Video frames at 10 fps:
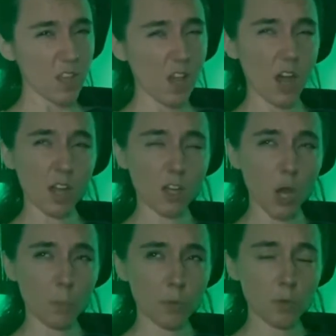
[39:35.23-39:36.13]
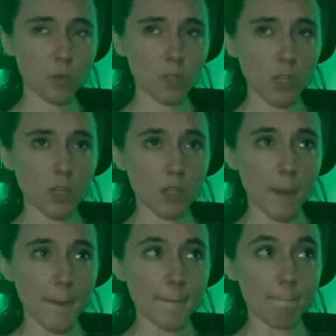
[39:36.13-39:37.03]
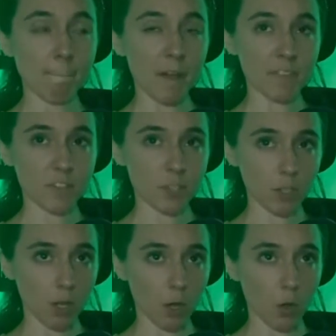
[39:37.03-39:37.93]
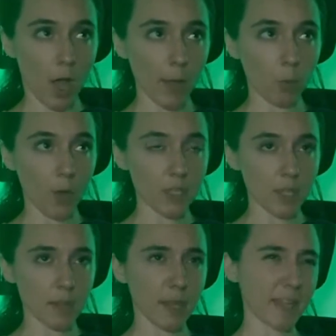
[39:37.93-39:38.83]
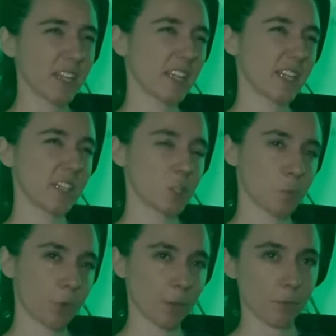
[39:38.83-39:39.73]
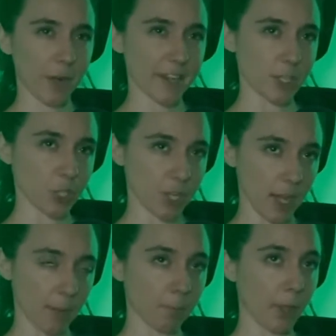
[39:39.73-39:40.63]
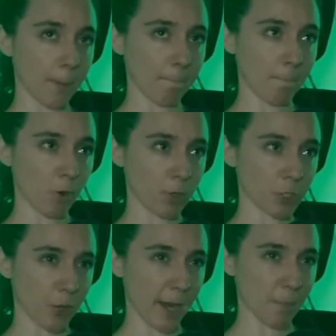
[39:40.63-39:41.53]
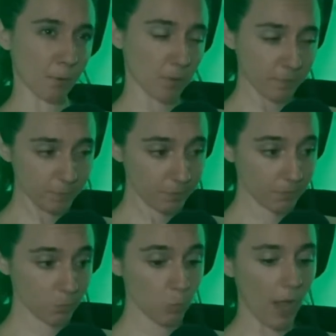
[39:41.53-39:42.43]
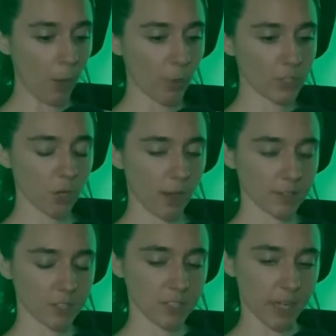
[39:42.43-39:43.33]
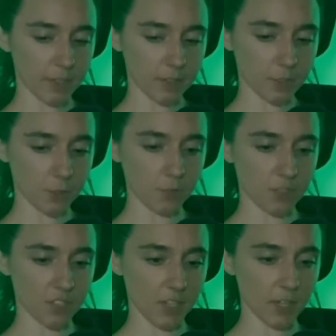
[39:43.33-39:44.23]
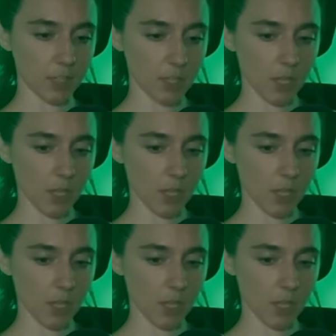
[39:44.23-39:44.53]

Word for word: A couple months ago, I went like in spring breakish time, like March or April, I went to Austin, Texas to visit it.